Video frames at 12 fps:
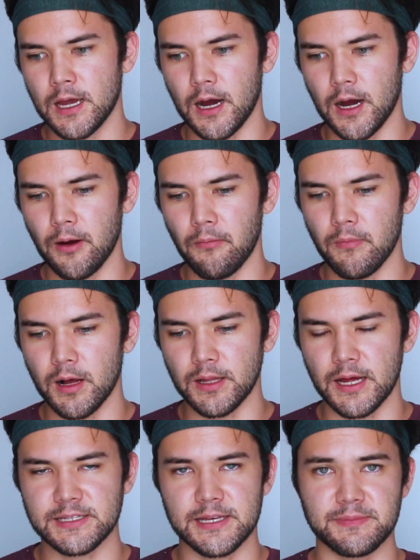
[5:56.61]
Um, a
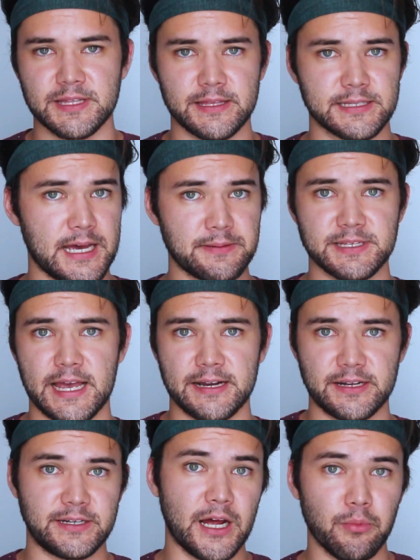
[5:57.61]
lot of times they
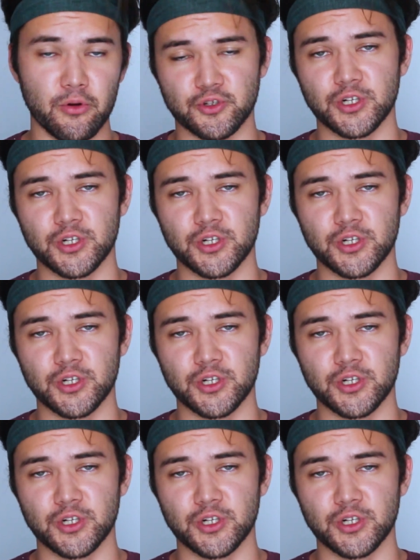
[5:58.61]
had to double,